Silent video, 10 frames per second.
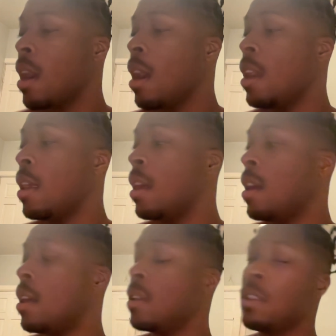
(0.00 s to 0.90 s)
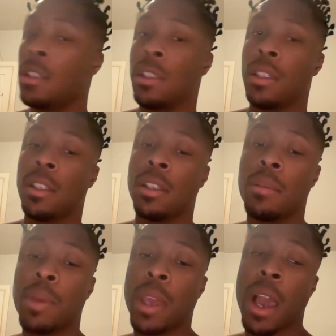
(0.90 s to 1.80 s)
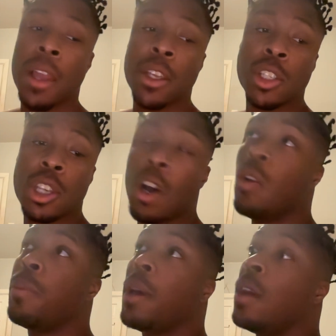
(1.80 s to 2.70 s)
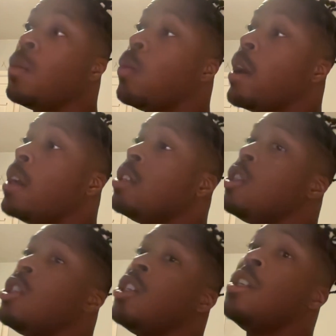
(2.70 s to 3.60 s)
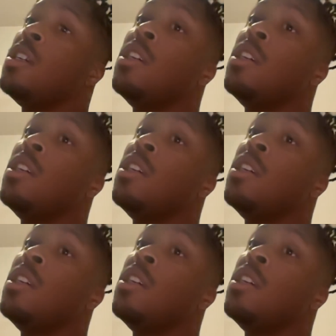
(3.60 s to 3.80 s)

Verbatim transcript: it is beyond the scope in which